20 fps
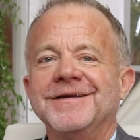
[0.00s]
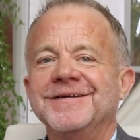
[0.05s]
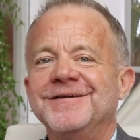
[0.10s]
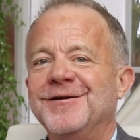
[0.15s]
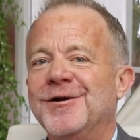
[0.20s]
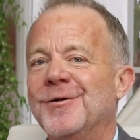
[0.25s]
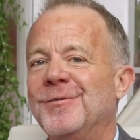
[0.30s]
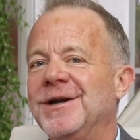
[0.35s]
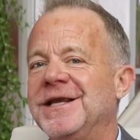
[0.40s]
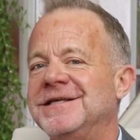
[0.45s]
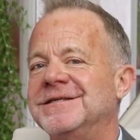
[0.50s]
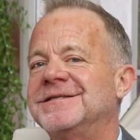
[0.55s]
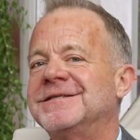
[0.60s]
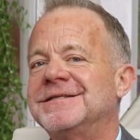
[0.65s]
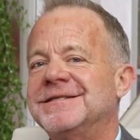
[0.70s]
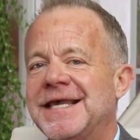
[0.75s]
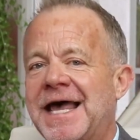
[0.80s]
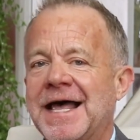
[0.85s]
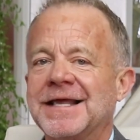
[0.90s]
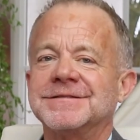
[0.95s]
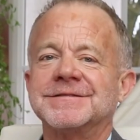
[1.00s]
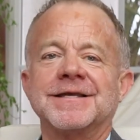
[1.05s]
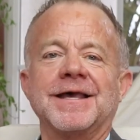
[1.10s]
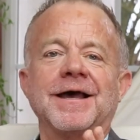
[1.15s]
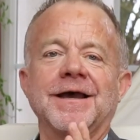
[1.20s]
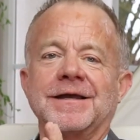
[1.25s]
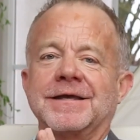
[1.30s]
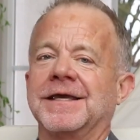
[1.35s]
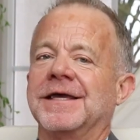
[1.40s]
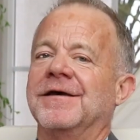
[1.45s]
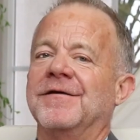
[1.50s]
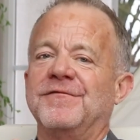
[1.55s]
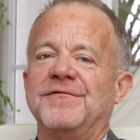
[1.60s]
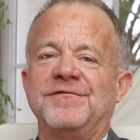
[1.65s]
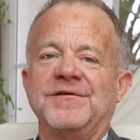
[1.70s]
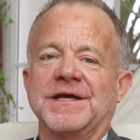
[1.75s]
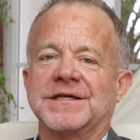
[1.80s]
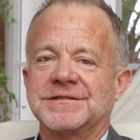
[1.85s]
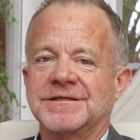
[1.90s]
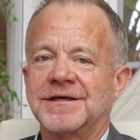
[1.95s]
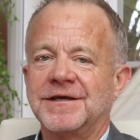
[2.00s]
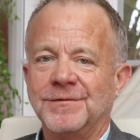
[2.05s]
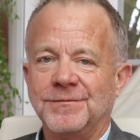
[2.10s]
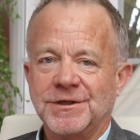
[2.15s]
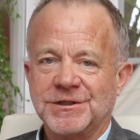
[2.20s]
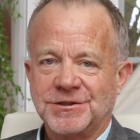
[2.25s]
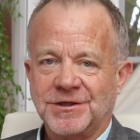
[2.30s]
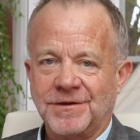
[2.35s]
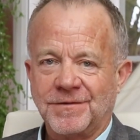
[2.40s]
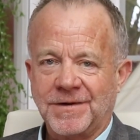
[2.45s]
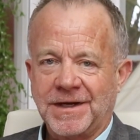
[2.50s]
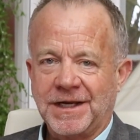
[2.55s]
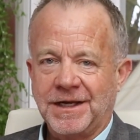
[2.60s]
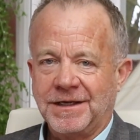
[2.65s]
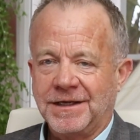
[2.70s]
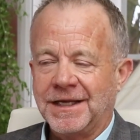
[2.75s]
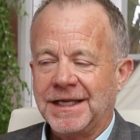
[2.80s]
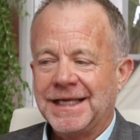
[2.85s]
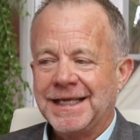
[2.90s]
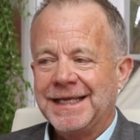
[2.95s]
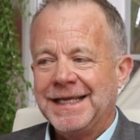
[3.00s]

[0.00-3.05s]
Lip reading: Nobody sets a fixed commission rate,